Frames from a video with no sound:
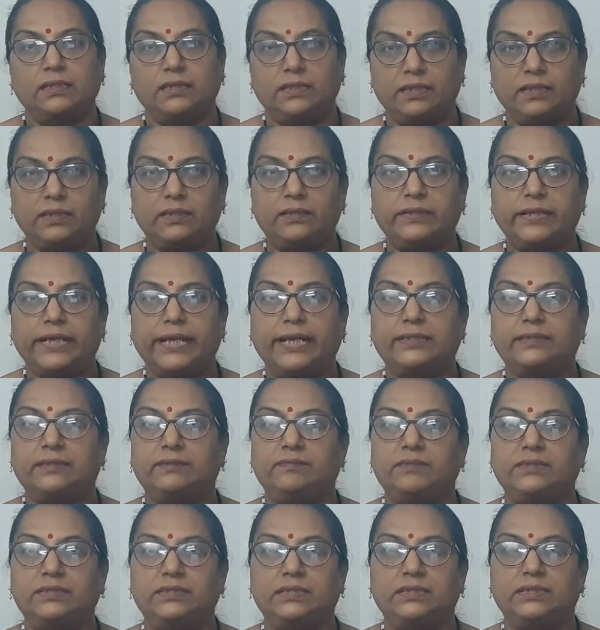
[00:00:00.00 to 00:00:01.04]
Here,
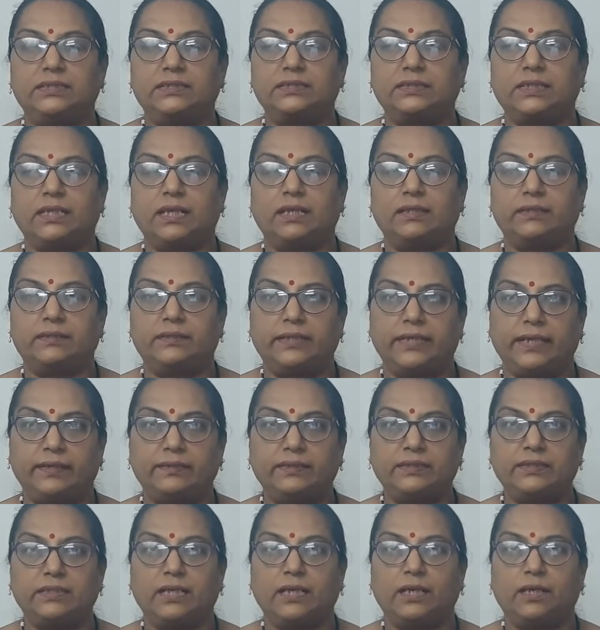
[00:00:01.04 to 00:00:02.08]
activities are
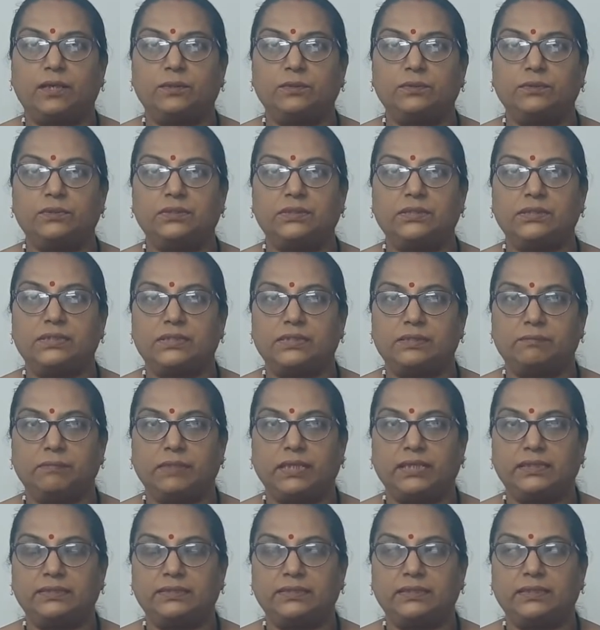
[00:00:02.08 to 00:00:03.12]
carried out
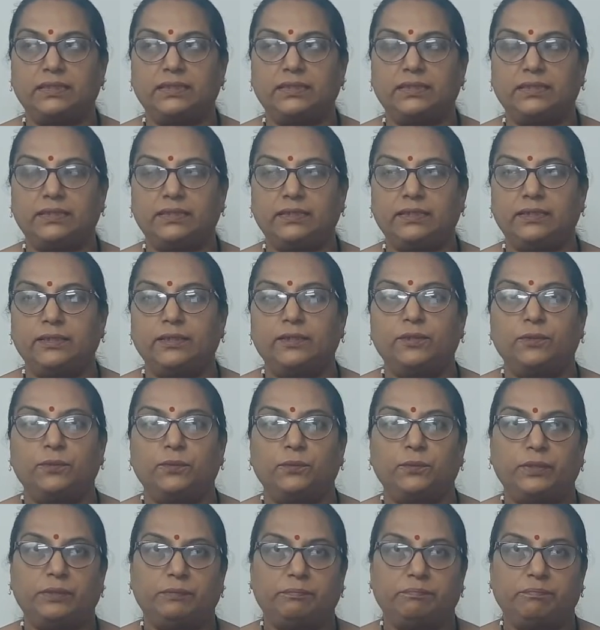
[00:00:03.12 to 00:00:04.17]
systematically
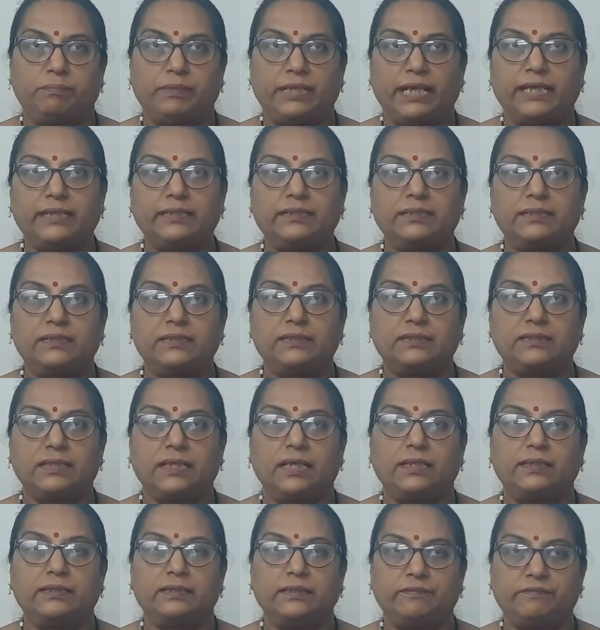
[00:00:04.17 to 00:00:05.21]
with practice
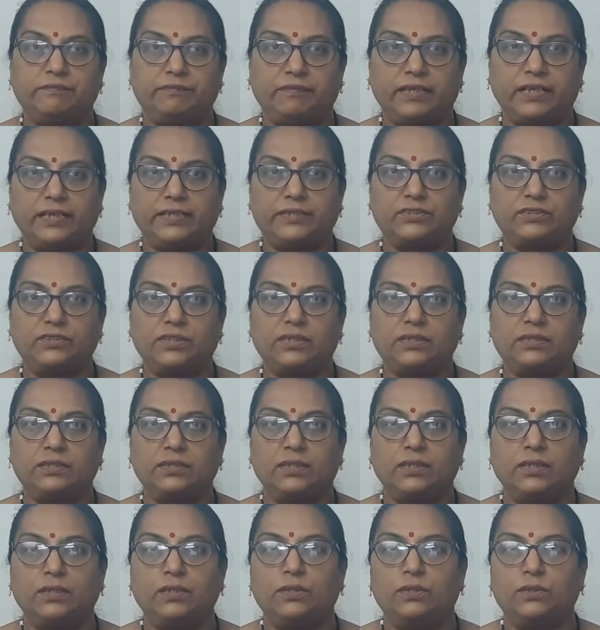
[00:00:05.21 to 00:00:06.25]
and
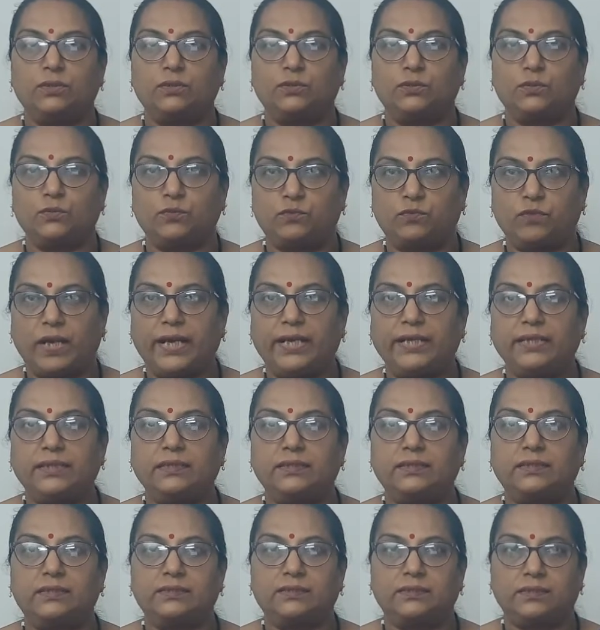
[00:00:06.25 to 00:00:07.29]
reflection to
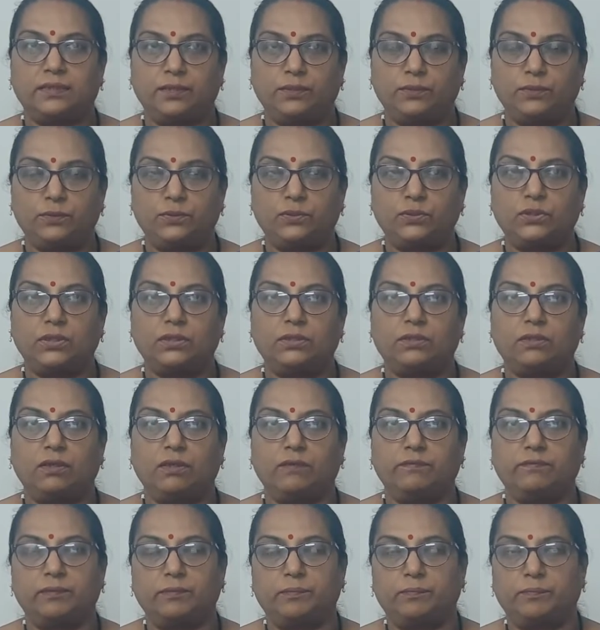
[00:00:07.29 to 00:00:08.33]
find the solution
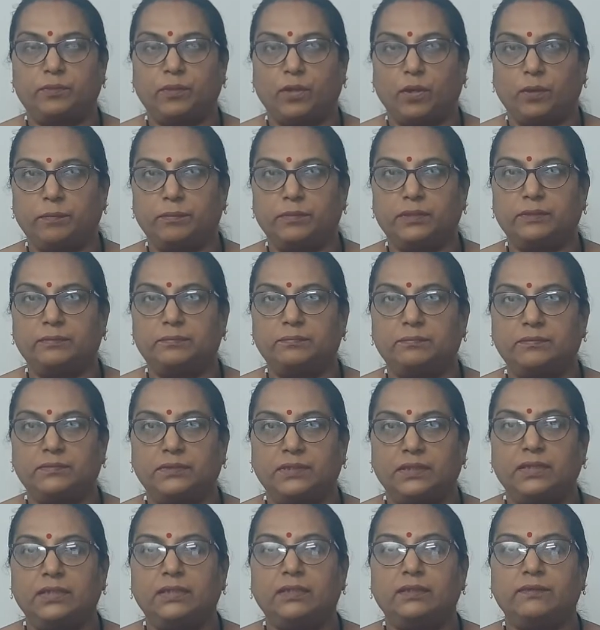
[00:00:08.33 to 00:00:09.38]
of a problem
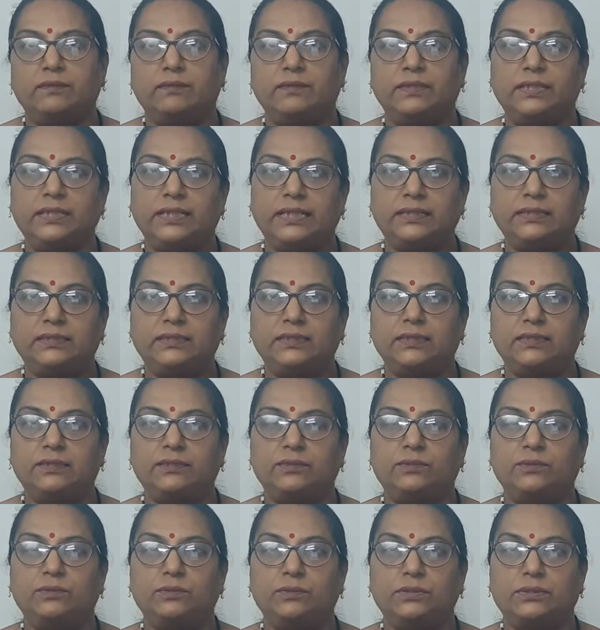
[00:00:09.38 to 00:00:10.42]

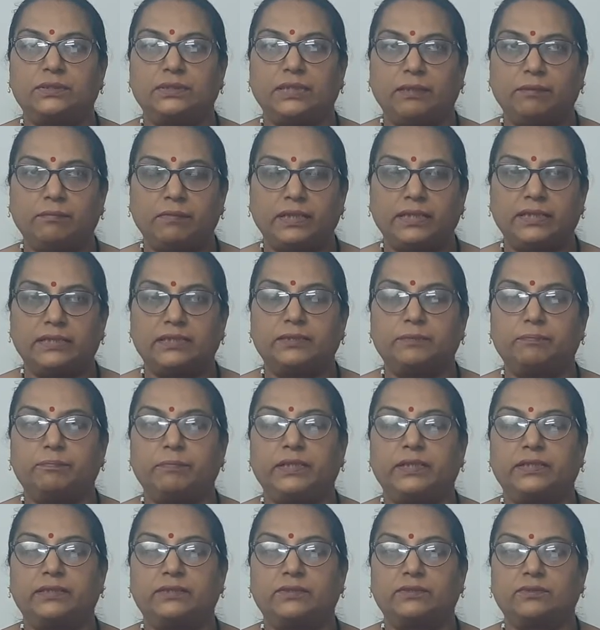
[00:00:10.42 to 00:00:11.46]
related to some
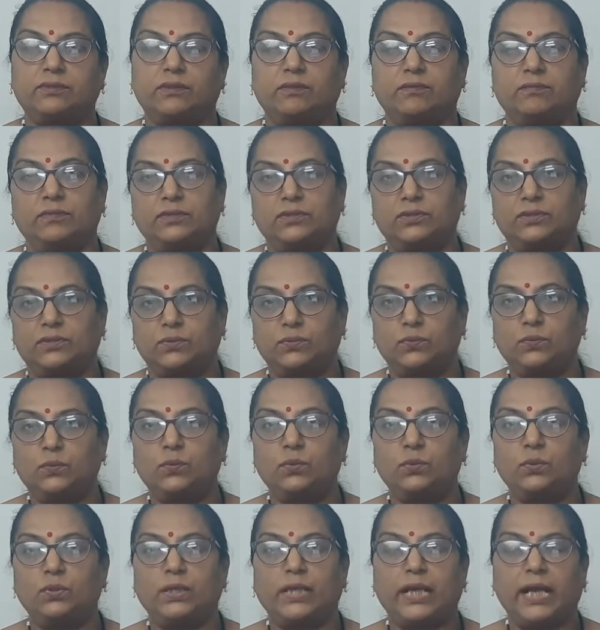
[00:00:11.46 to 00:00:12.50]
aspects of the
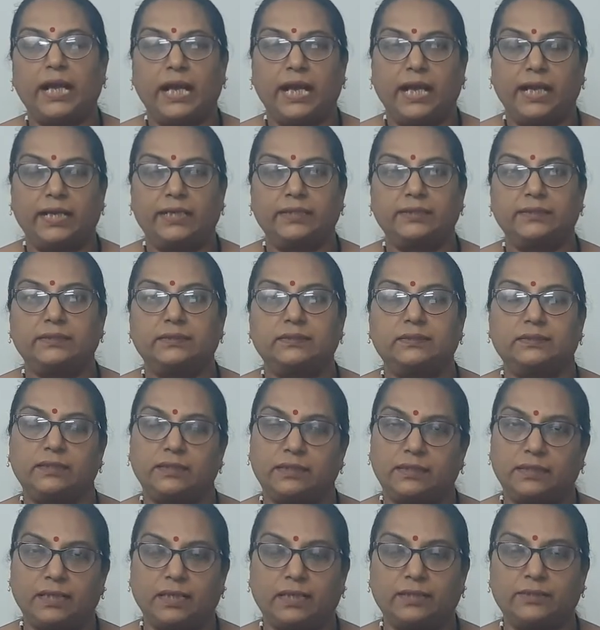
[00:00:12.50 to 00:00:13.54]
school and the
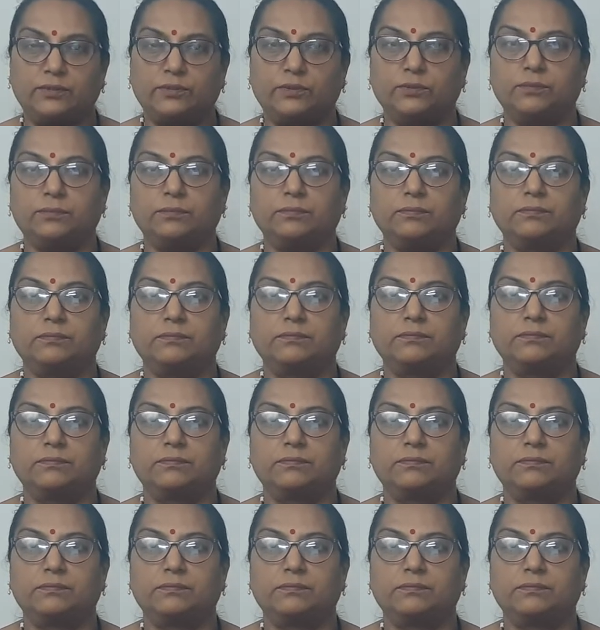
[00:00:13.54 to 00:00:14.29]
classroom.